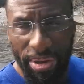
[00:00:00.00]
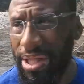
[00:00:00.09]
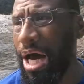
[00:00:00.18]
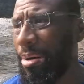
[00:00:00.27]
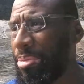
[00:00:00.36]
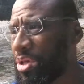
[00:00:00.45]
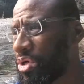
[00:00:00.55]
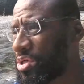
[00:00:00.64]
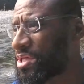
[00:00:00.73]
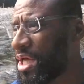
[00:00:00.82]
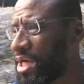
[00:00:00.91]
bid'ah, but they're
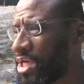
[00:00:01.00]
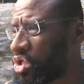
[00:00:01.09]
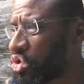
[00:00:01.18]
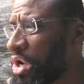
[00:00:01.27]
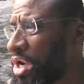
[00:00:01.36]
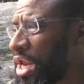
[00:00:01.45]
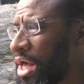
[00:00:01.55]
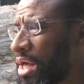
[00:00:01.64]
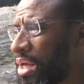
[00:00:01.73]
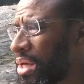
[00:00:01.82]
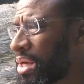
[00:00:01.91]
studying
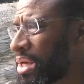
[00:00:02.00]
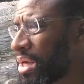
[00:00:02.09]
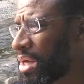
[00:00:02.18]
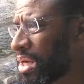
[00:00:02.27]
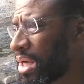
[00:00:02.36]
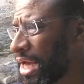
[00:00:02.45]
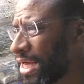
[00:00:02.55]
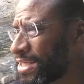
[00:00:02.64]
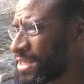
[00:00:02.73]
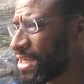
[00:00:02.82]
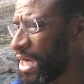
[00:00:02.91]
sunnah
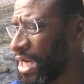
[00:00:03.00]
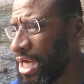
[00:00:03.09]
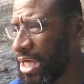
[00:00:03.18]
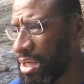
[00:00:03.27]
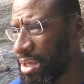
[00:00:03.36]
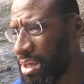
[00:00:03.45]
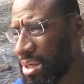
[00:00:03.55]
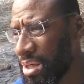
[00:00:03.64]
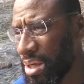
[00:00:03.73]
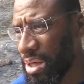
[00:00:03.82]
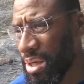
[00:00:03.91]
and studying
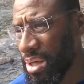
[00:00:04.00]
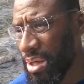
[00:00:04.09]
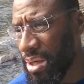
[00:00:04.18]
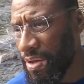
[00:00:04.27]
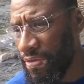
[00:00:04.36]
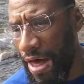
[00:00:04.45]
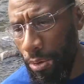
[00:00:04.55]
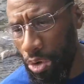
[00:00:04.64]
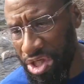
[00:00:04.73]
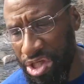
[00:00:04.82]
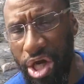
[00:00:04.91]
that
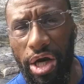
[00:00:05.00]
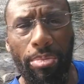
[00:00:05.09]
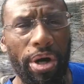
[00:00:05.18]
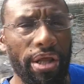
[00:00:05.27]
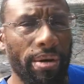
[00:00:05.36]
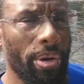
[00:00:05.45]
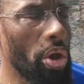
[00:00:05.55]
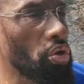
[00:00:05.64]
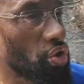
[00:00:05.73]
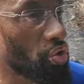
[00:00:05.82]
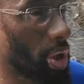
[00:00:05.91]
which is going to bring them
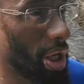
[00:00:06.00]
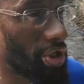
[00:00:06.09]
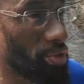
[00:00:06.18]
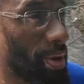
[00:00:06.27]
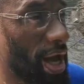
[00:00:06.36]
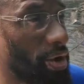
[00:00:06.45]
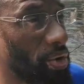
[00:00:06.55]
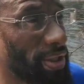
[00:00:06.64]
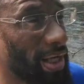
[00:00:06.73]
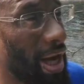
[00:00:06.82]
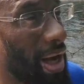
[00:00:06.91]
closer to Allah subhanahu
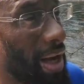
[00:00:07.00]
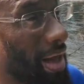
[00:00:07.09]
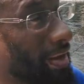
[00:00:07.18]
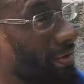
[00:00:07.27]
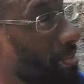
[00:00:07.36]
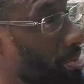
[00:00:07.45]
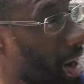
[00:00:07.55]
wa ta'ala and they're